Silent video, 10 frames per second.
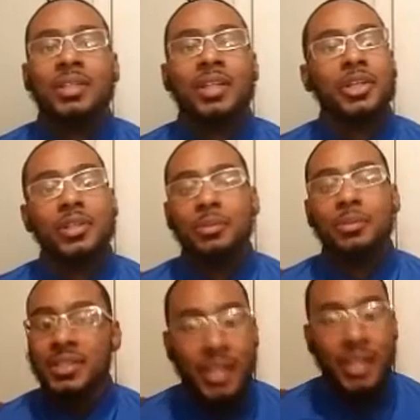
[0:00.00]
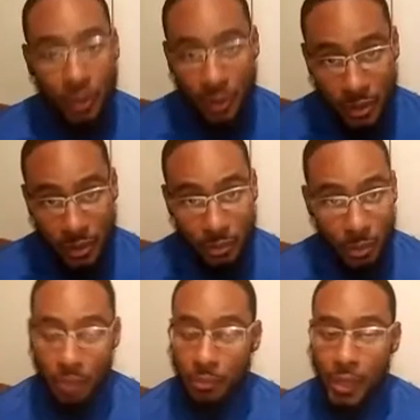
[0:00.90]
Or you need me to stay on you
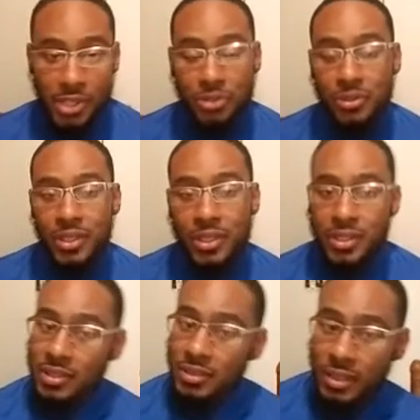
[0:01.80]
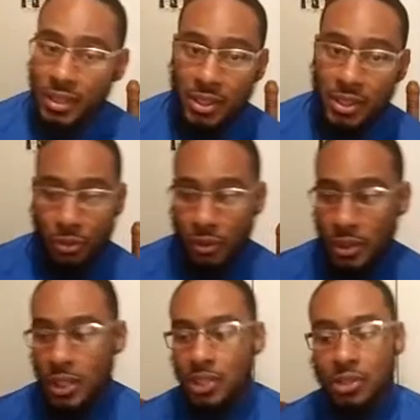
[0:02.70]
about making sure you get this done, or
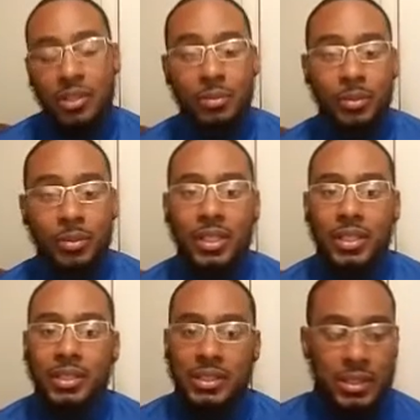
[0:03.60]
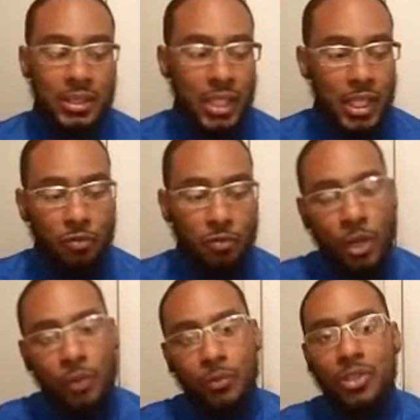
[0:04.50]
you need me to keep
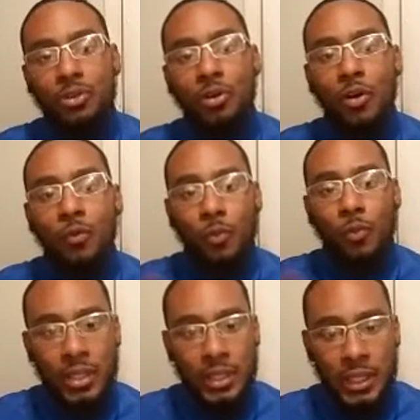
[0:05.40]
working with you on what